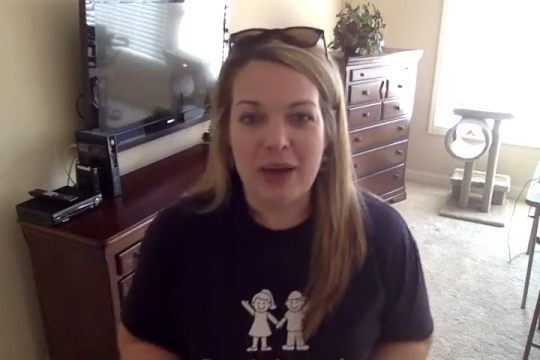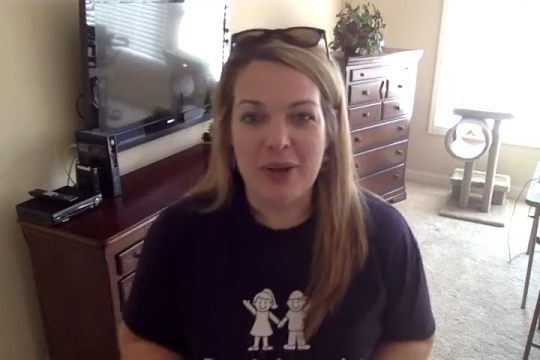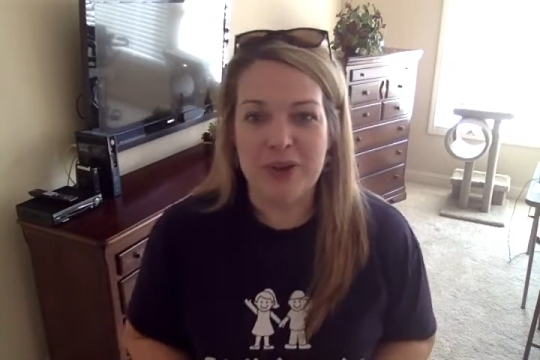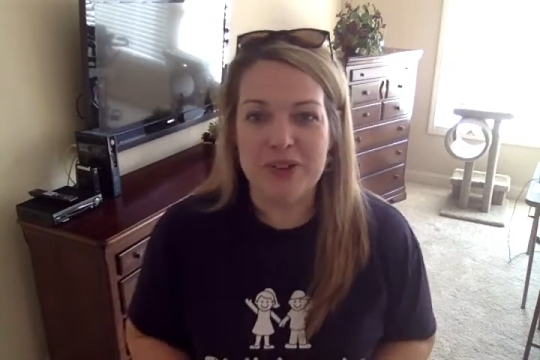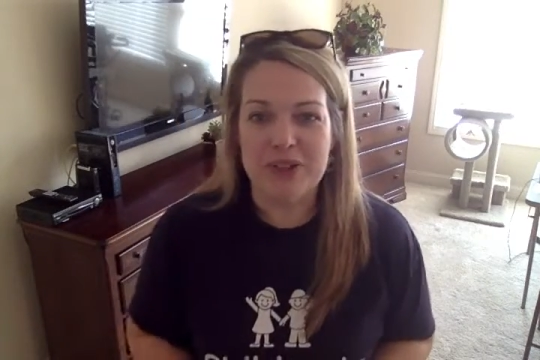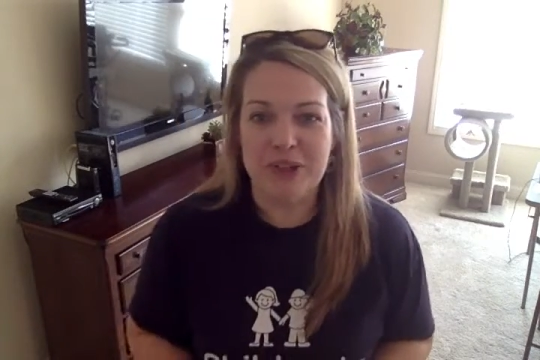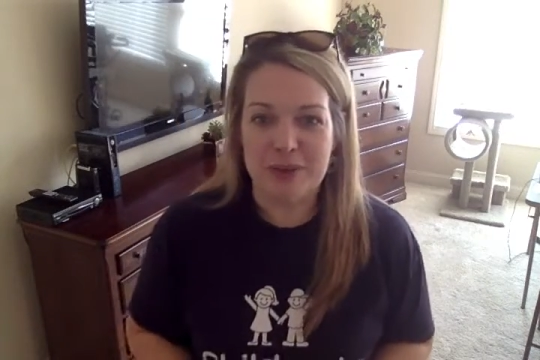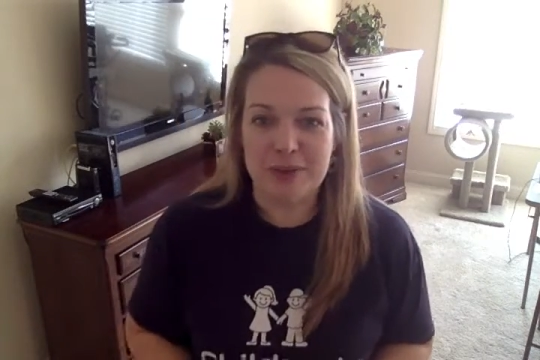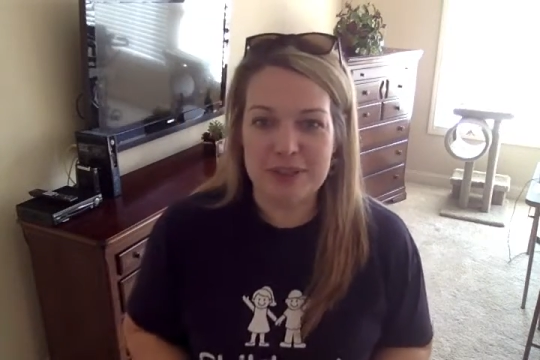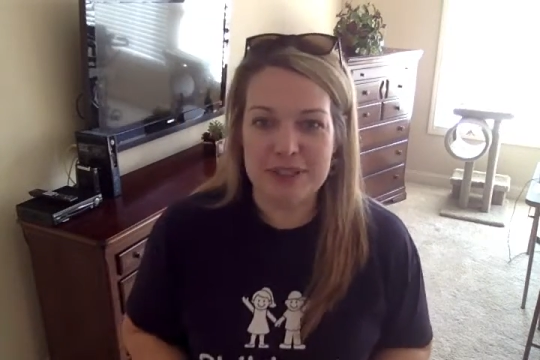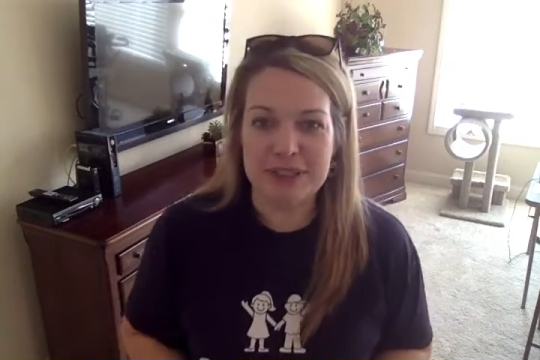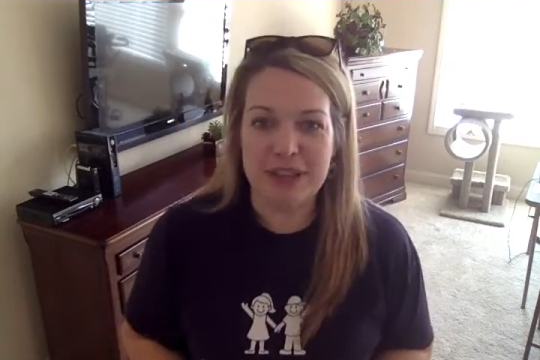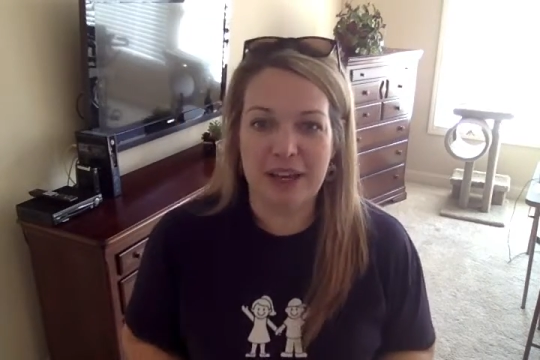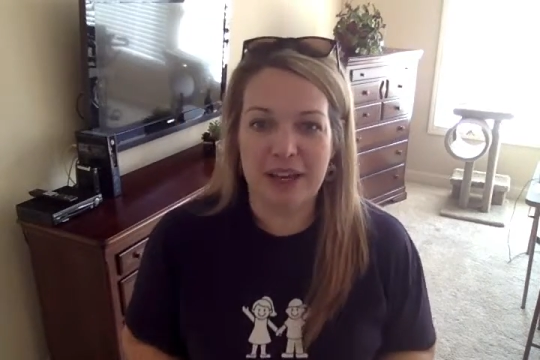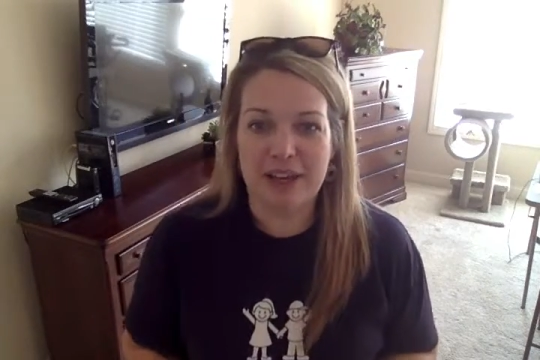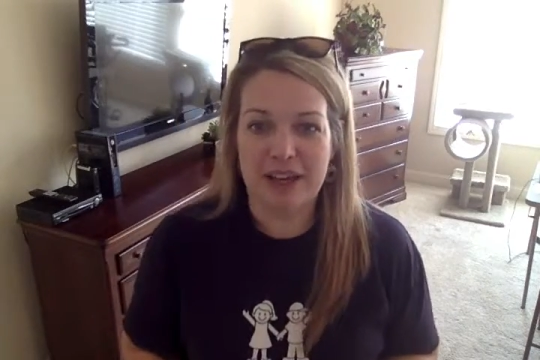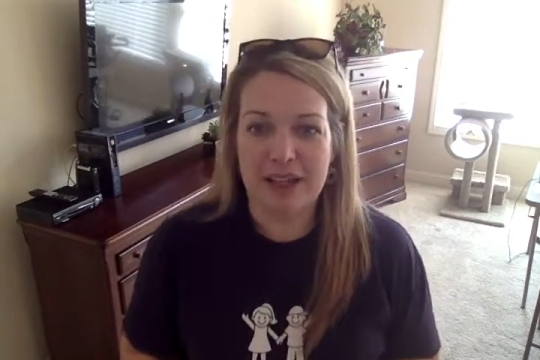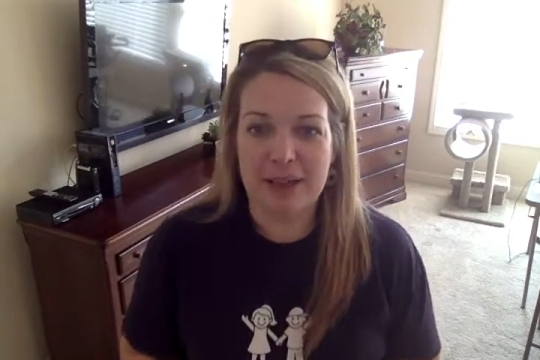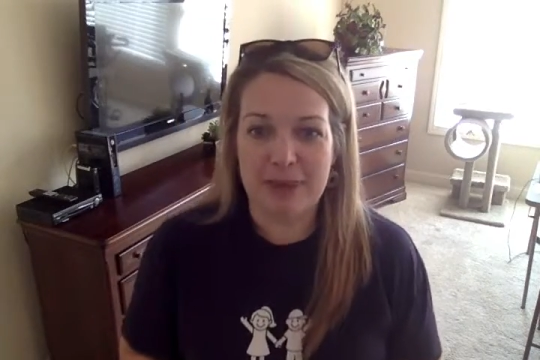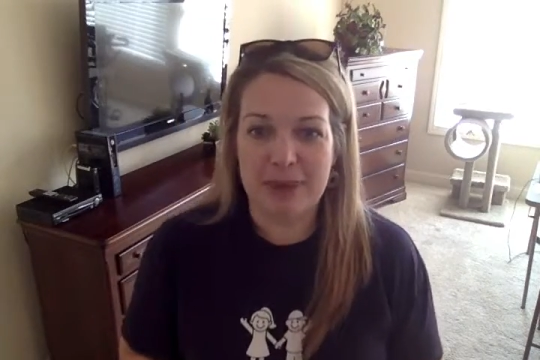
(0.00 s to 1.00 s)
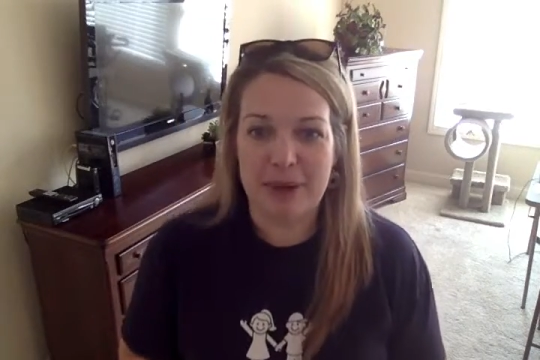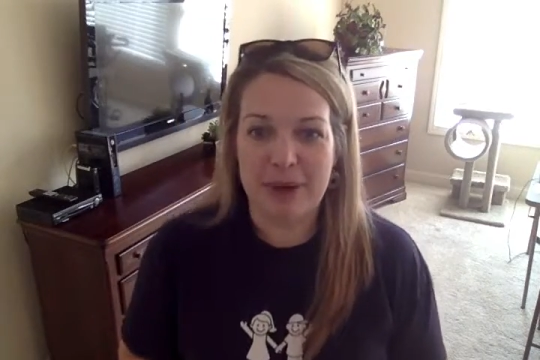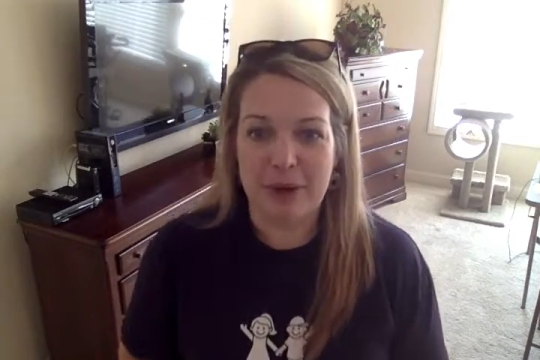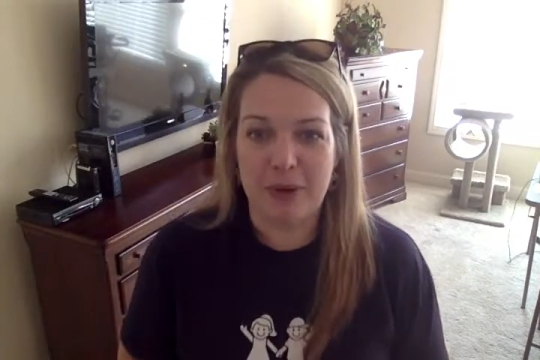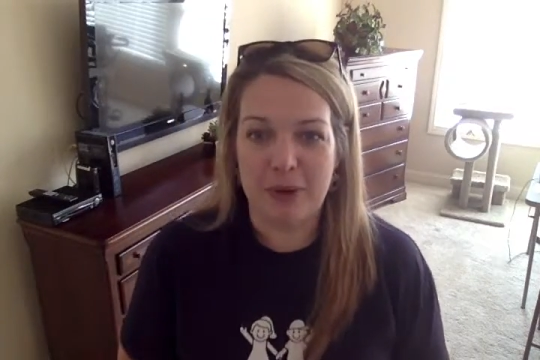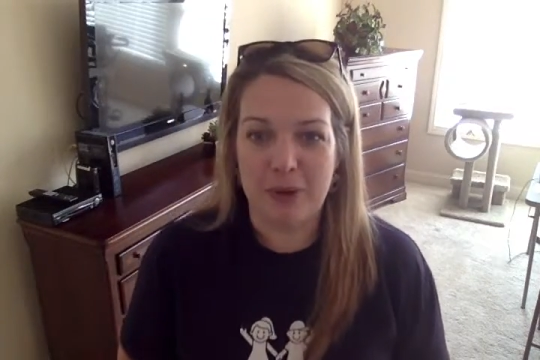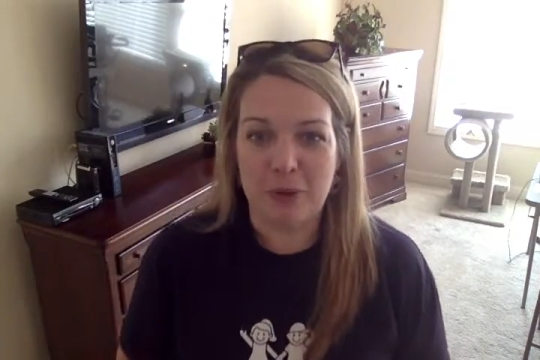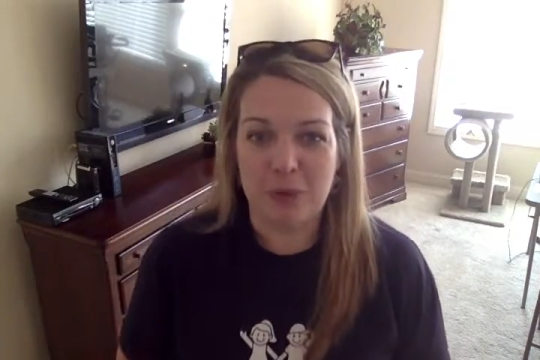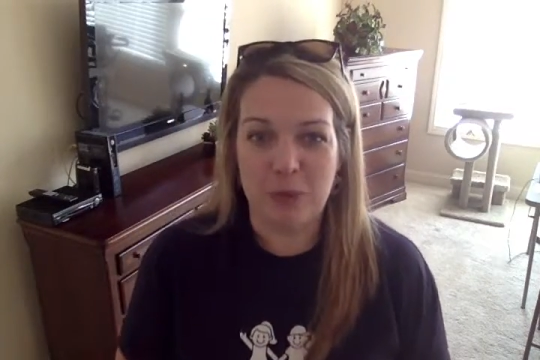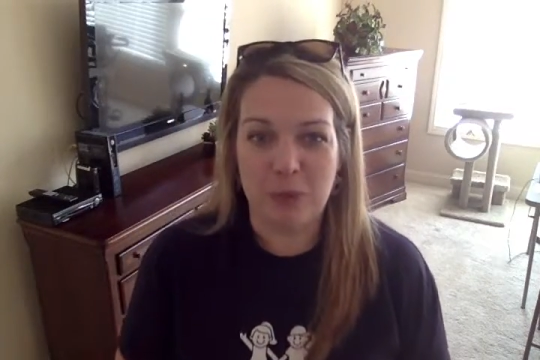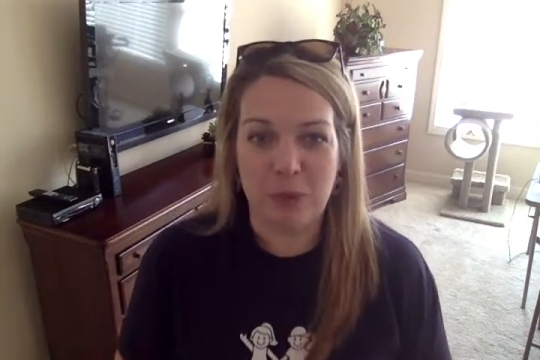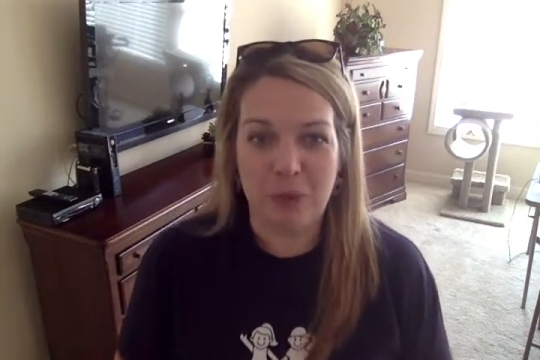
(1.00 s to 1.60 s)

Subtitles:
I'll start with talking about